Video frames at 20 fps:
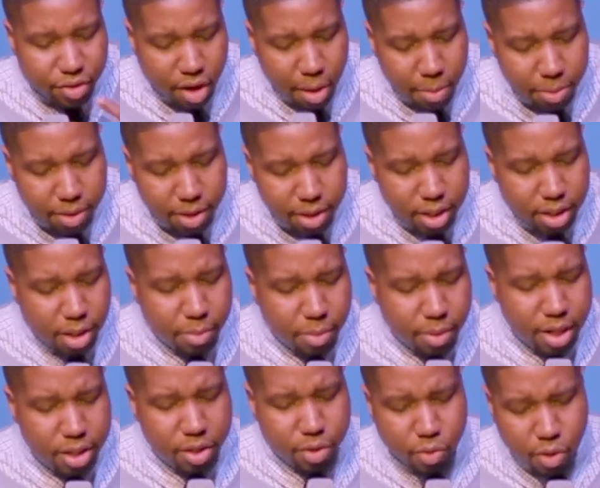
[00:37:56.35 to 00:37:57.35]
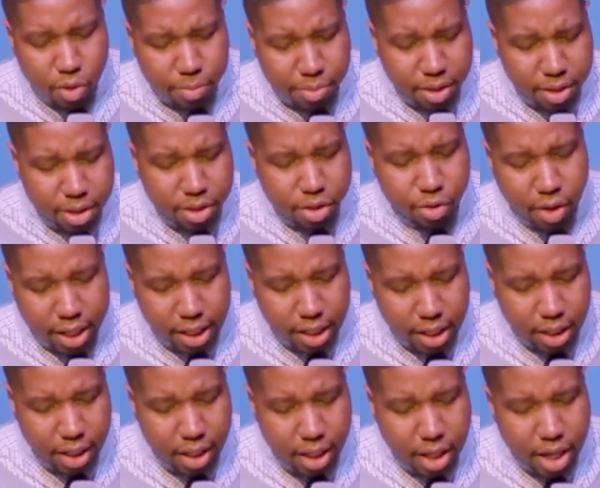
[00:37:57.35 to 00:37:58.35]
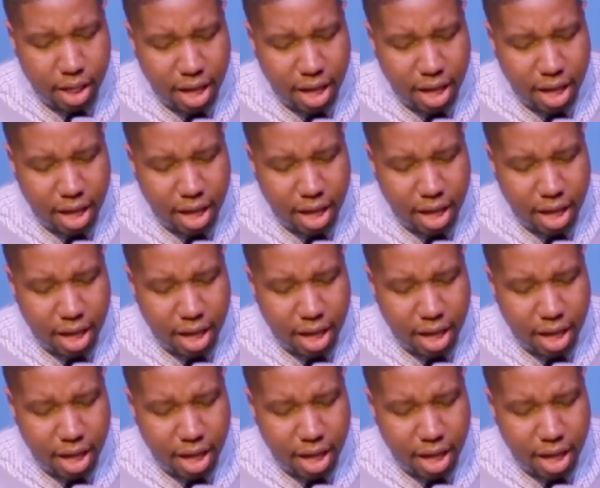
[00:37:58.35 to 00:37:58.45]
sharper than any double edged sword, penetrating